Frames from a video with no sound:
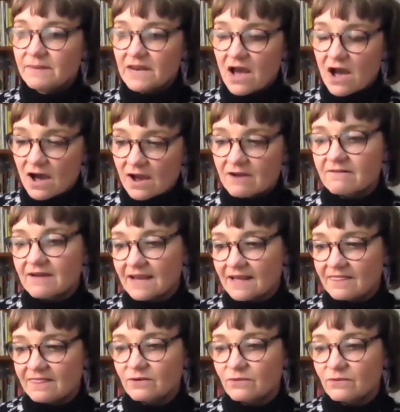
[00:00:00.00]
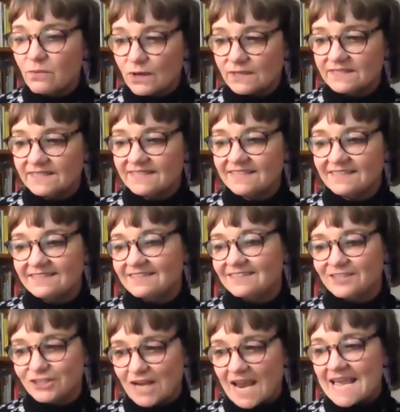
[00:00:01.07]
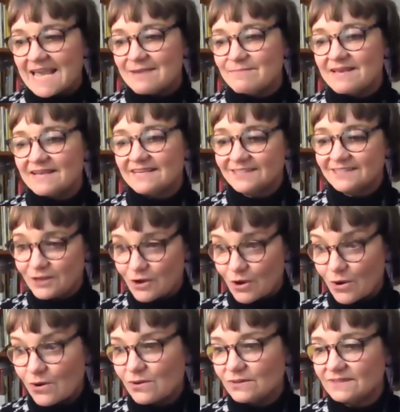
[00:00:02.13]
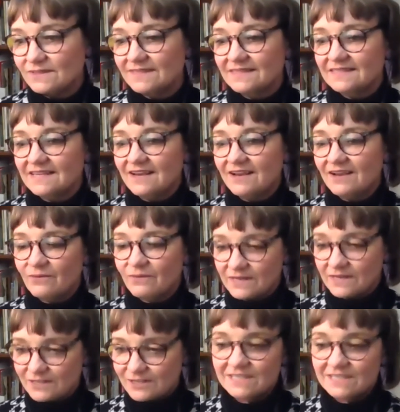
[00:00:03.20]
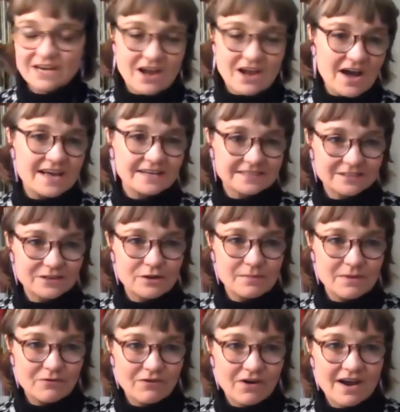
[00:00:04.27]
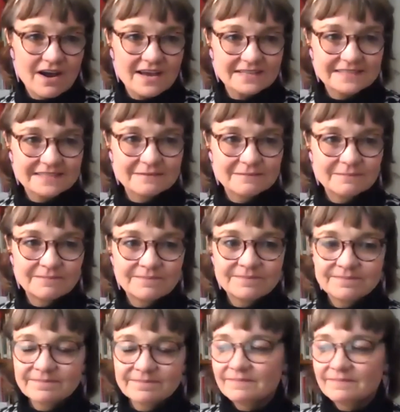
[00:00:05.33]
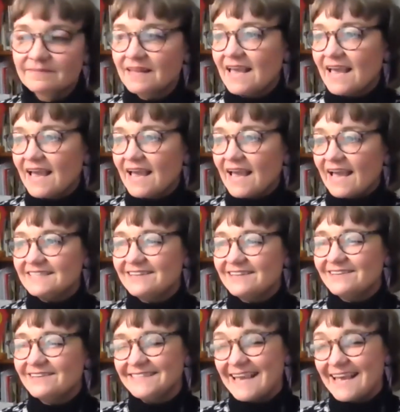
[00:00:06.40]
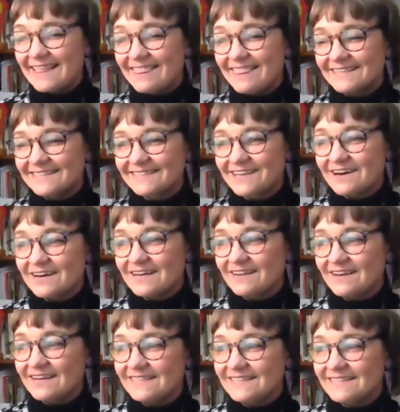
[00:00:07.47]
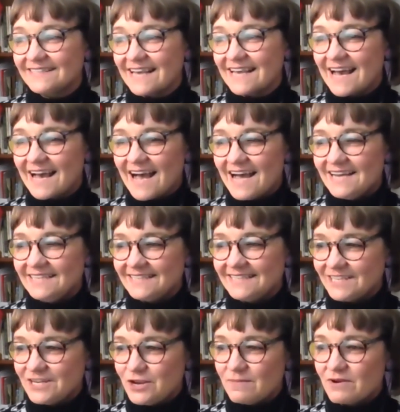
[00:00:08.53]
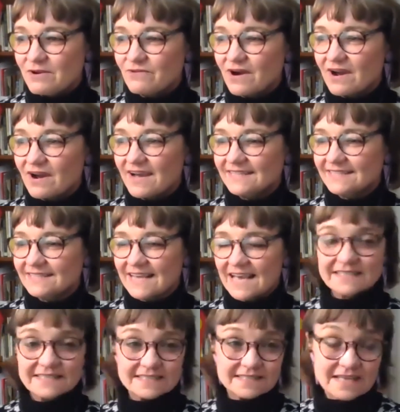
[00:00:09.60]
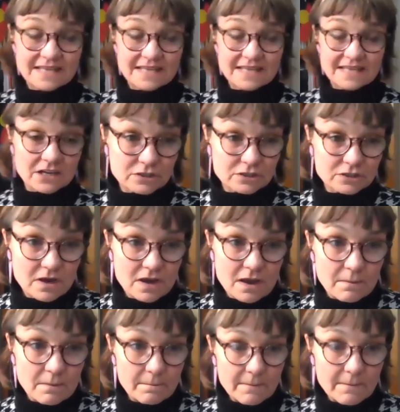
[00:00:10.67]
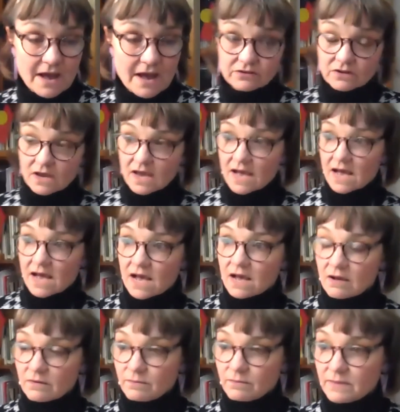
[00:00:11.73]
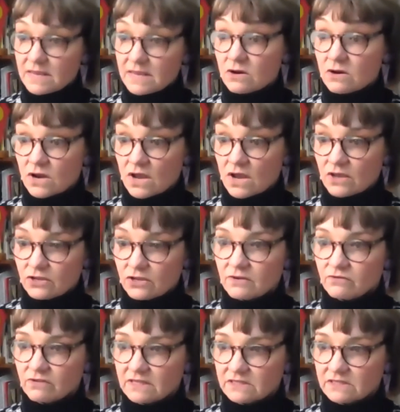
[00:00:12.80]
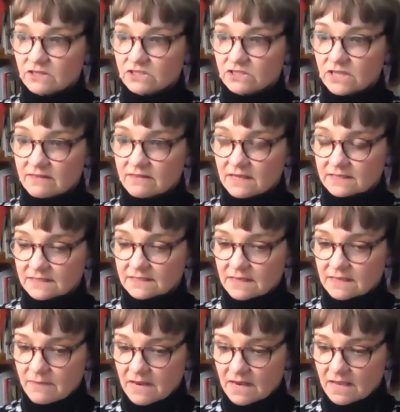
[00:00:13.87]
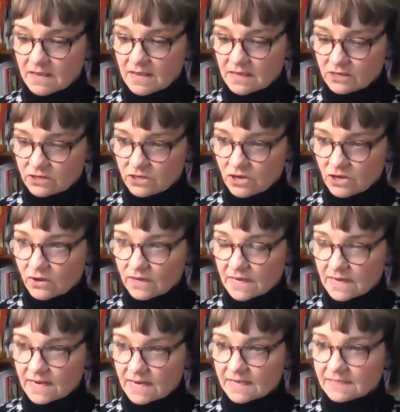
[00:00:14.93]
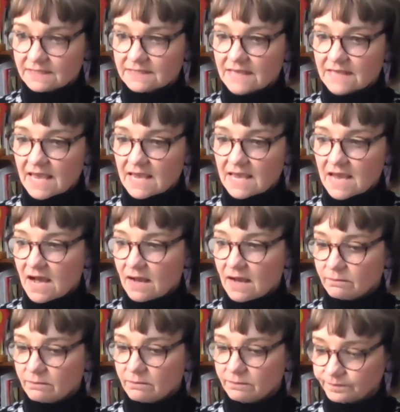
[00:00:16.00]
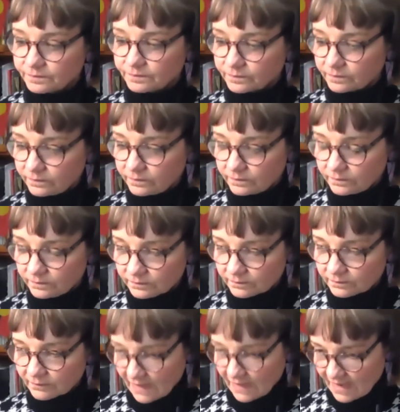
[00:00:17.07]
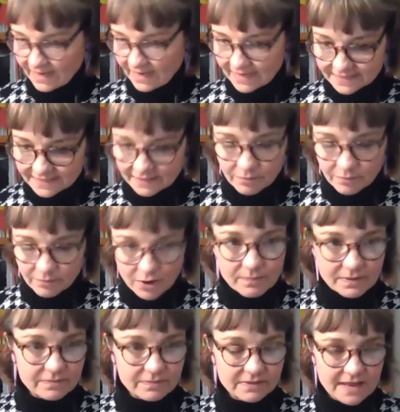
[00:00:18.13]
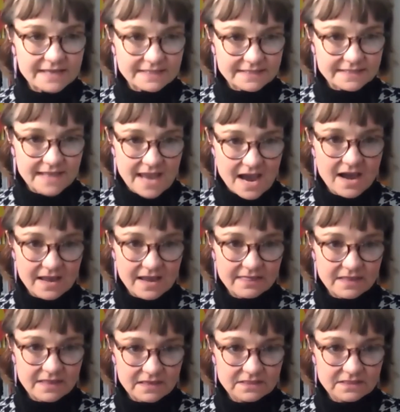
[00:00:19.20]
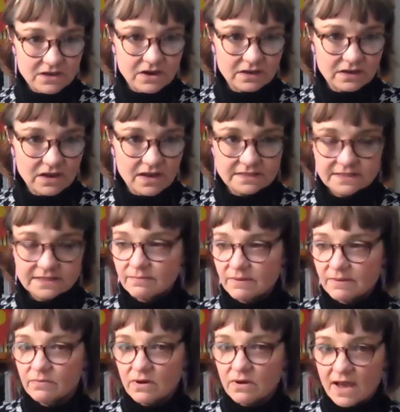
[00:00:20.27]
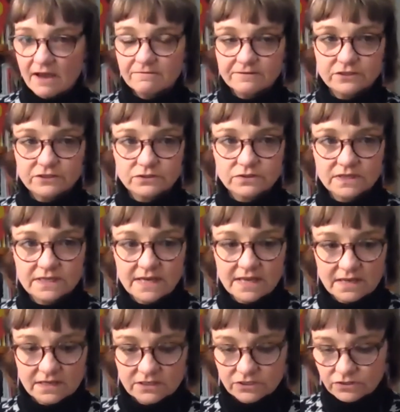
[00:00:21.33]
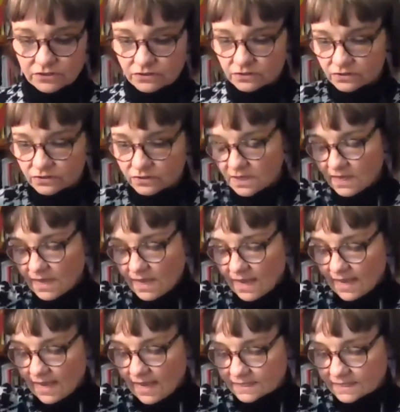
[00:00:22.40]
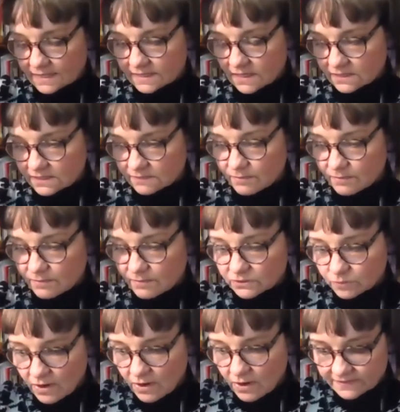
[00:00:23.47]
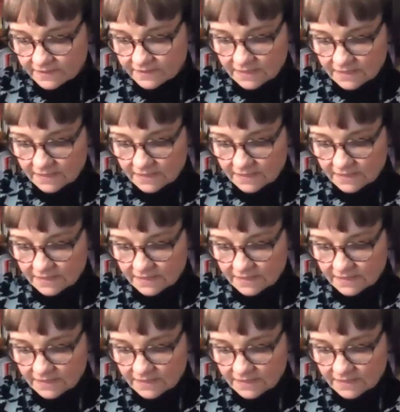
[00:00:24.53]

But I reckon the worstest shame is yours when you deny us human rights. And those ethics guidelines aren't human rights as such, but Uh, being on a human research ethics committee, you know, it is a um, it is a proper place. They are ethics guidelines that people have to adhere to. And I suppose what I've